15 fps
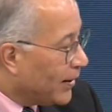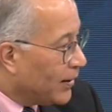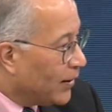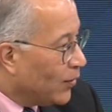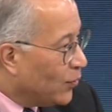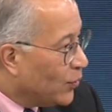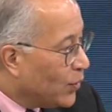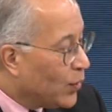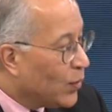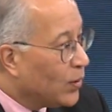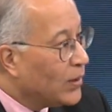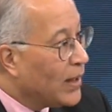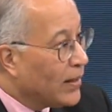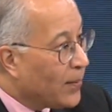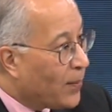
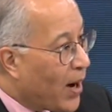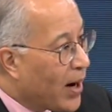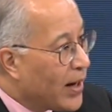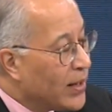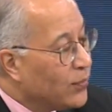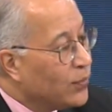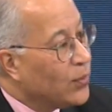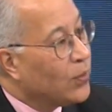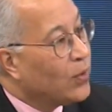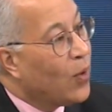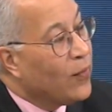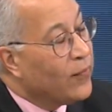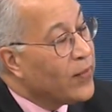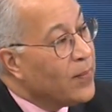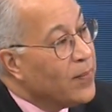rule and the party rule
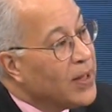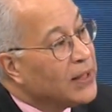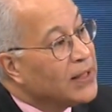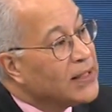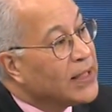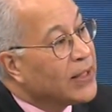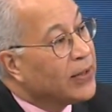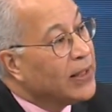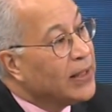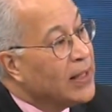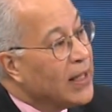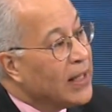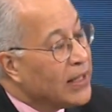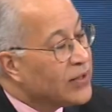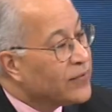over the military
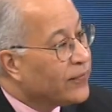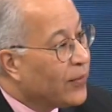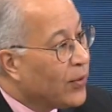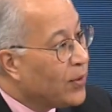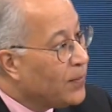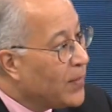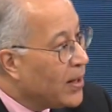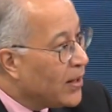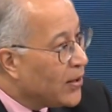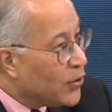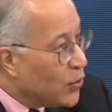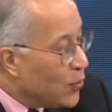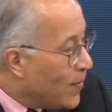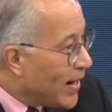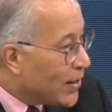is firm.
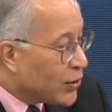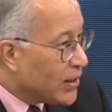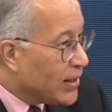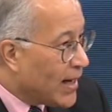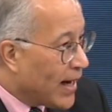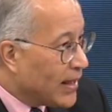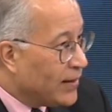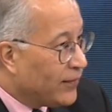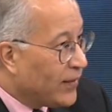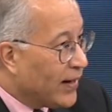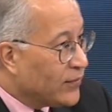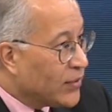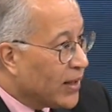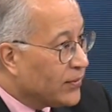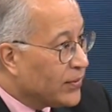You mentioned
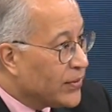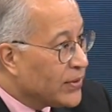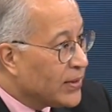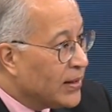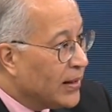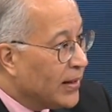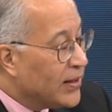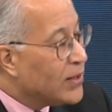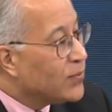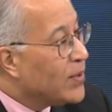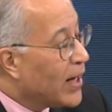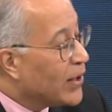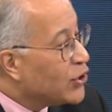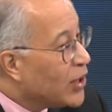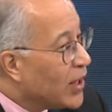95 generals. These were
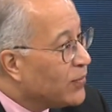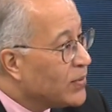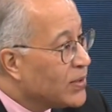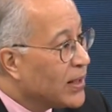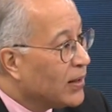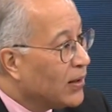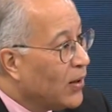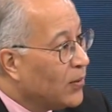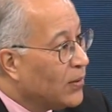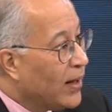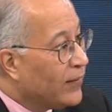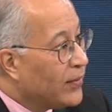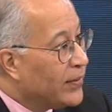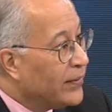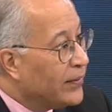not generals at a low
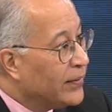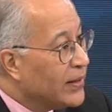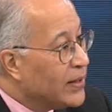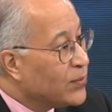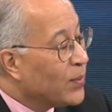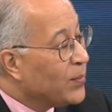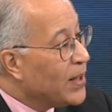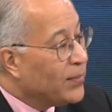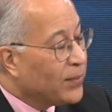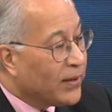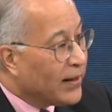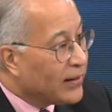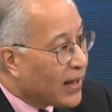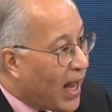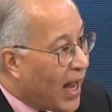level. These were people
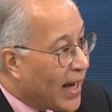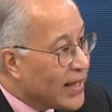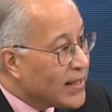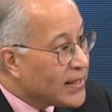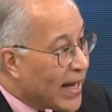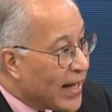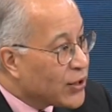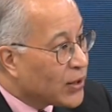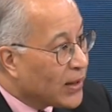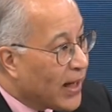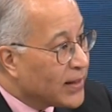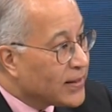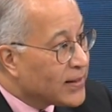at the highest echelons.